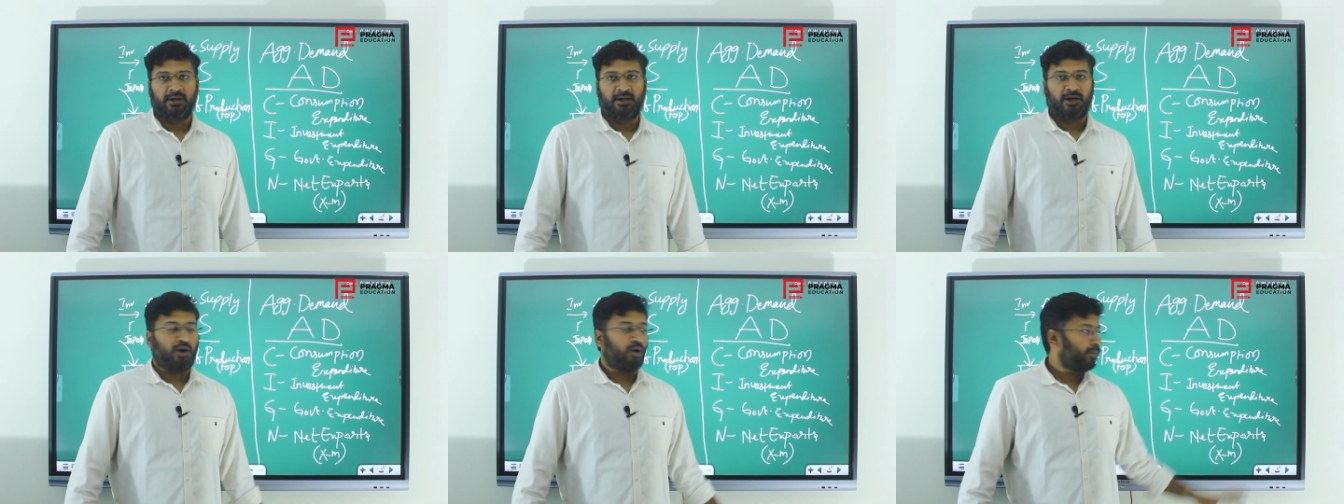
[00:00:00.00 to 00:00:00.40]

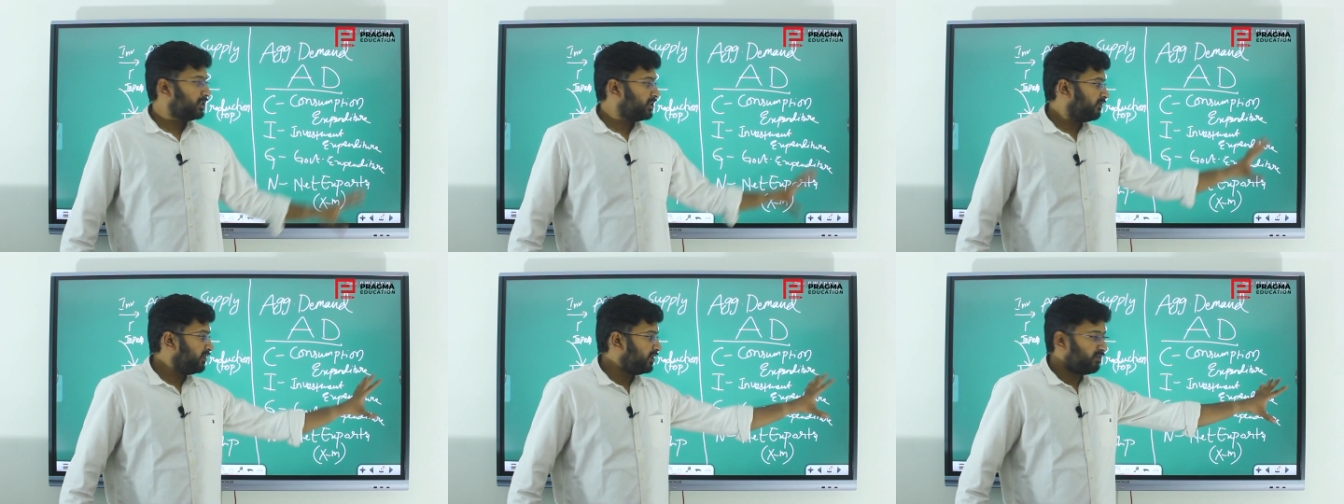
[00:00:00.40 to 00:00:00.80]
how much
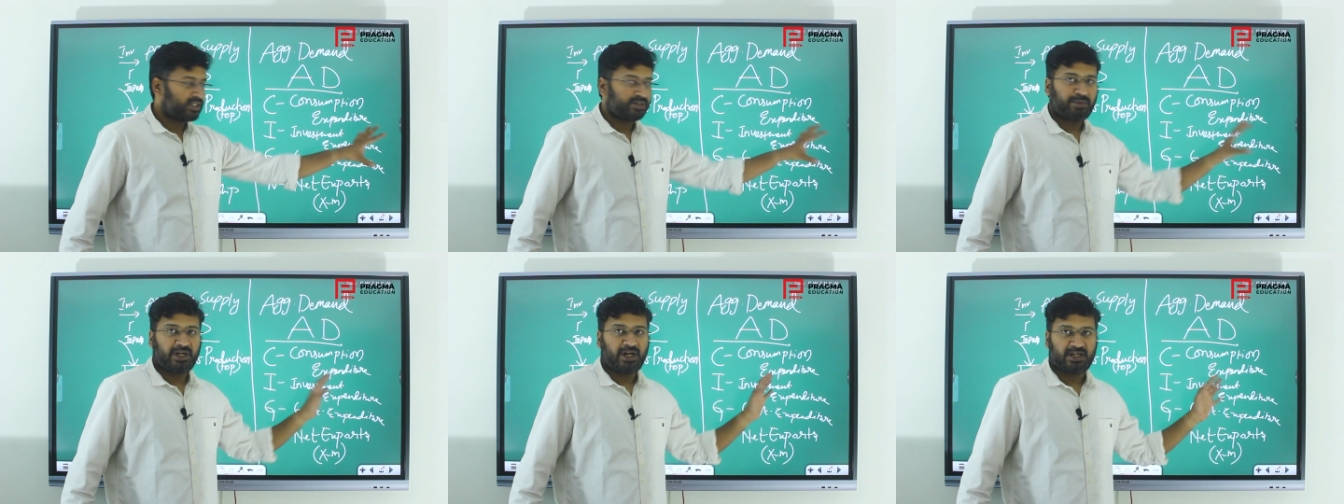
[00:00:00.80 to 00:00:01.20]
of
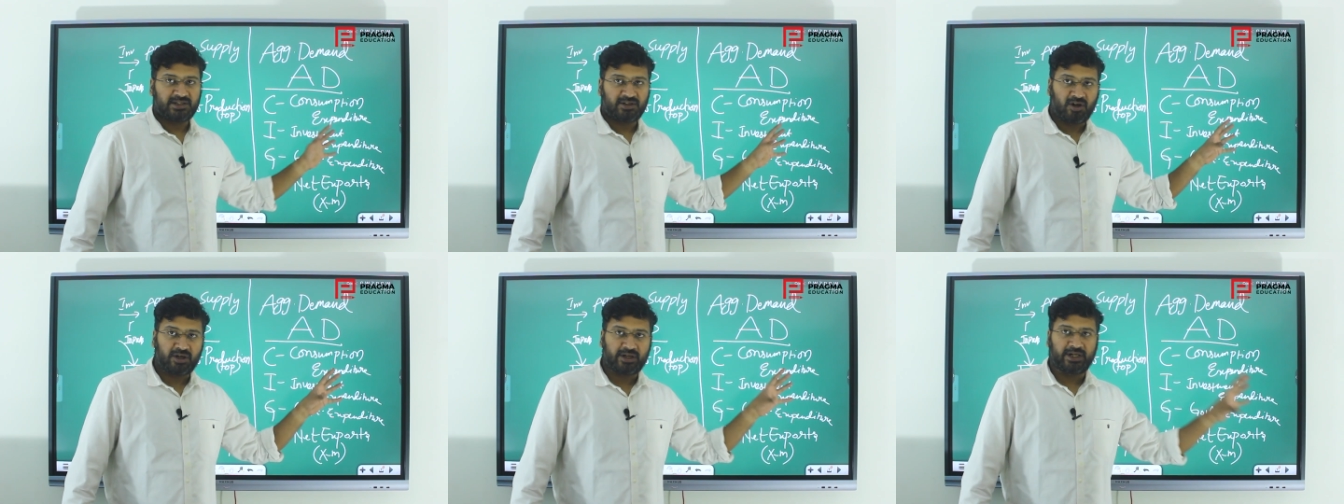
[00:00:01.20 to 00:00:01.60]
investment has
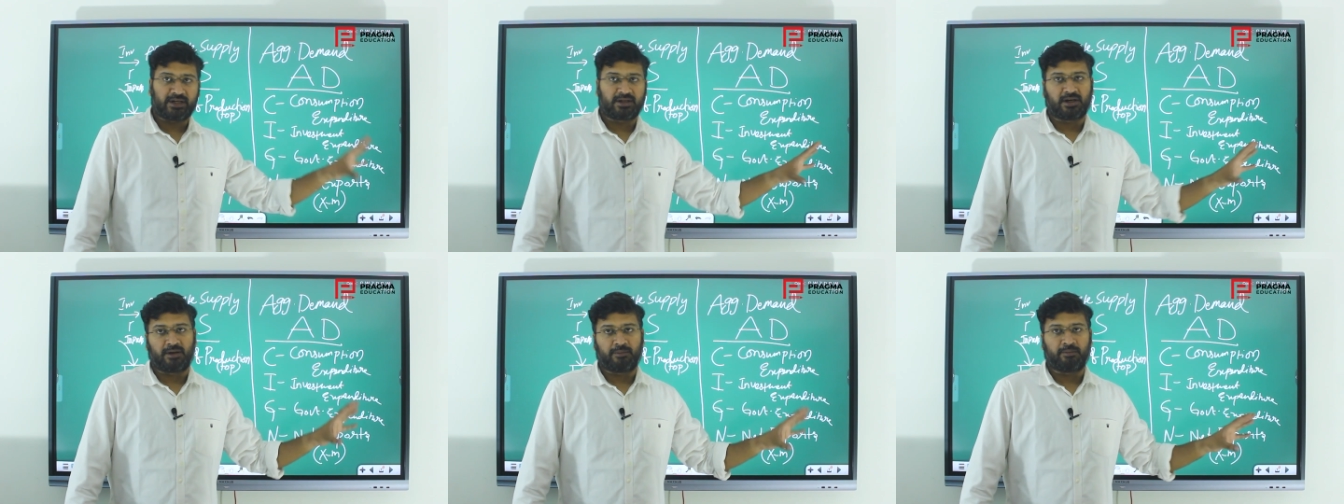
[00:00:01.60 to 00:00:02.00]
not
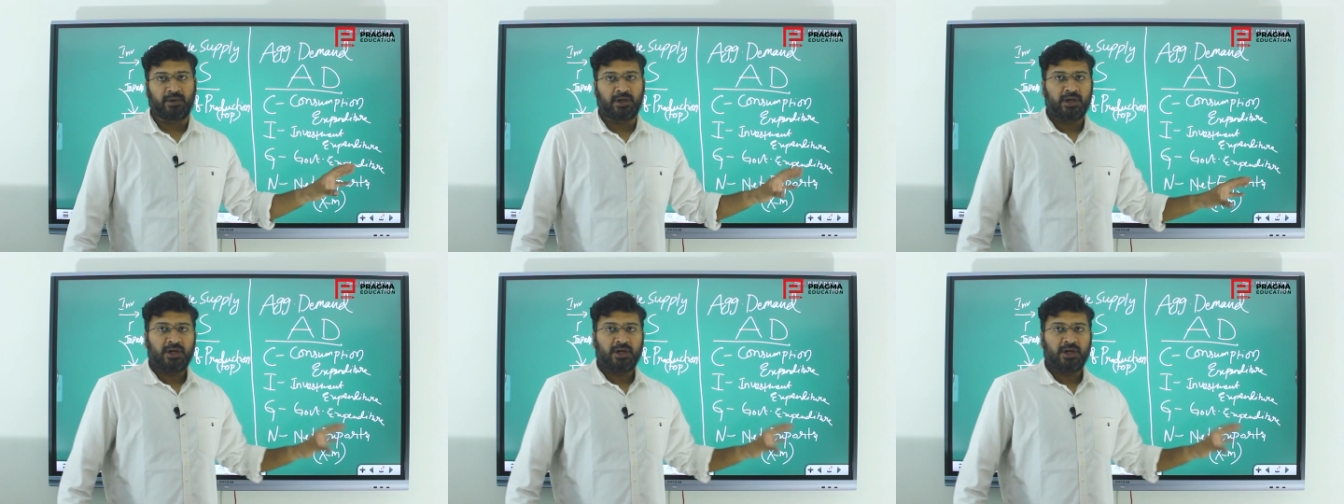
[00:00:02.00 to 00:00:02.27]
yet come.